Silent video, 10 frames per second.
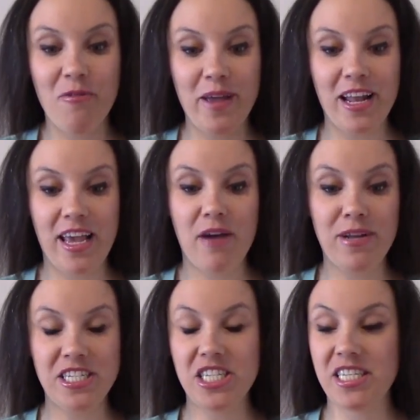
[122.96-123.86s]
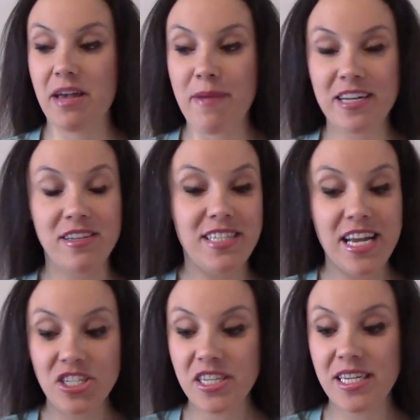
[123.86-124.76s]
Oh my God, I can't wait to just get back to Los
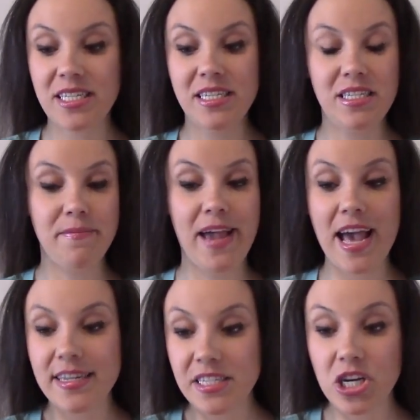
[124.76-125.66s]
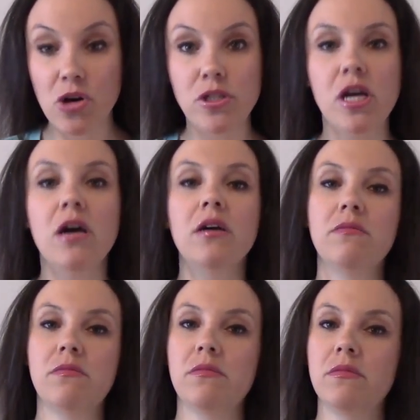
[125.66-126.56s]
Angeles and see my acting coach.
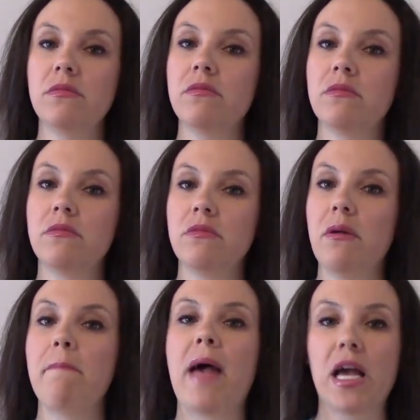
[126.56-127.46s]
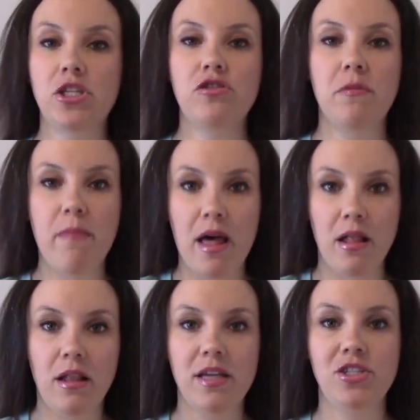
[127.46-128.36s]
Max
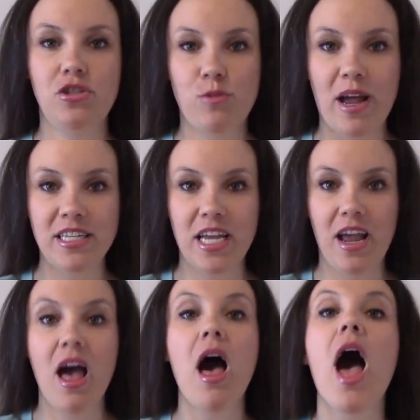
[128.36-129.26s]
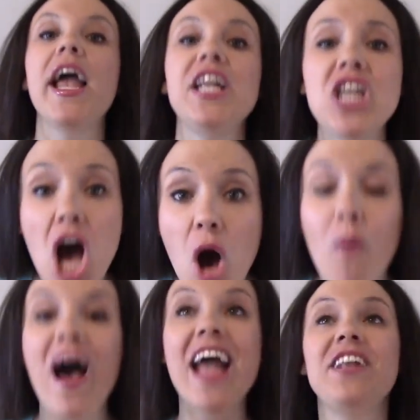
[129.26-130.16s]
Tremell is directing.
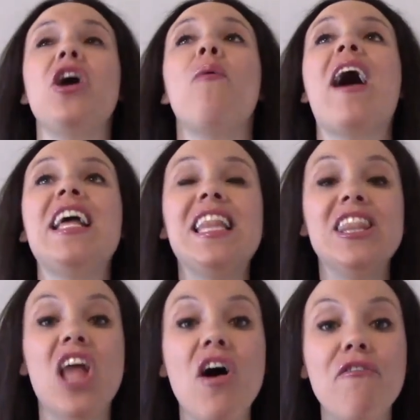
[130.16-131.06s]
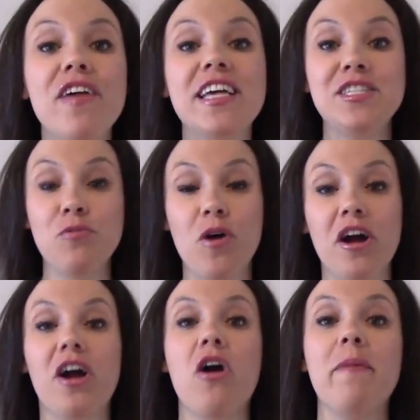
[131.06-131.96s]
I know. I love his
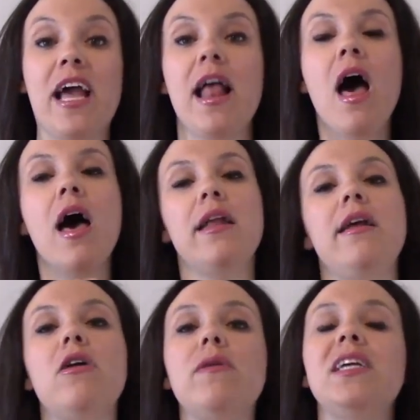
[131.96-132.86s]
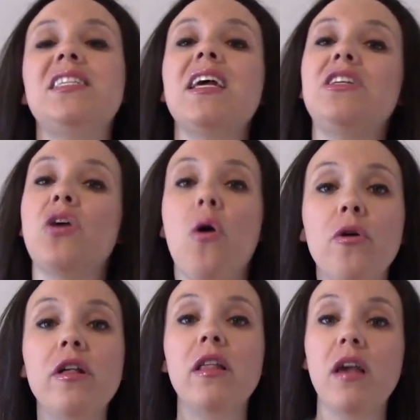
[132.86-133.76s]
work. Oh my God. And I know he's like
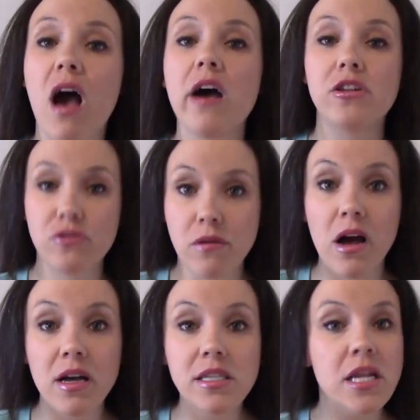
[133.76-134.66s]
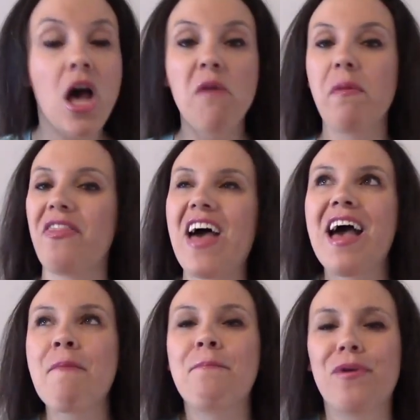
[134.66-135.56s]
totally on drugs, but
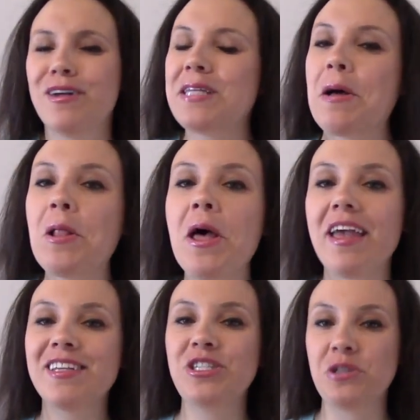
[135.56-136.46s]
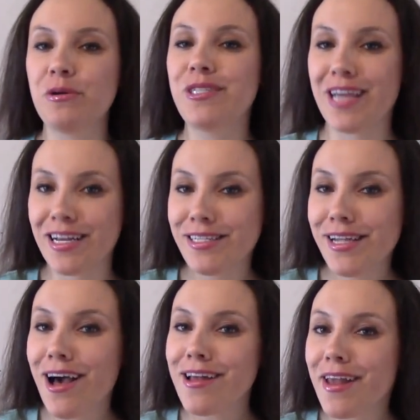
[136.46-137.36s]
that burnt out look is so
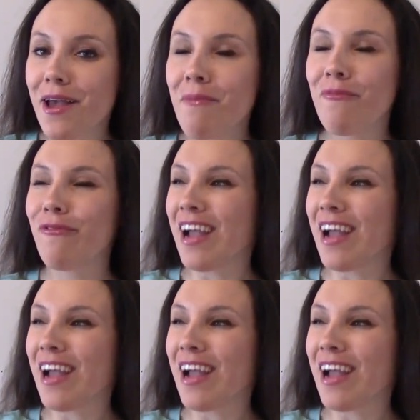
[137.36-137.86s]
sexy on him.